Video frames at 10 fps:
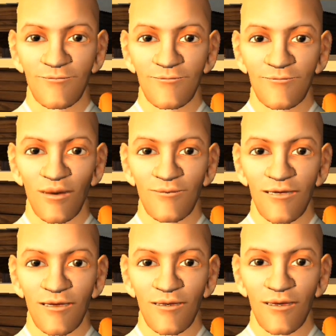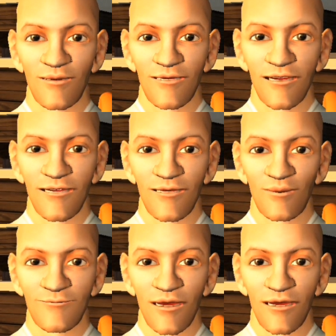No matter how we try to
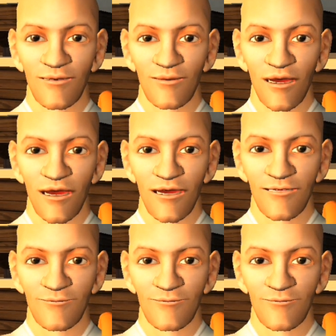control things and label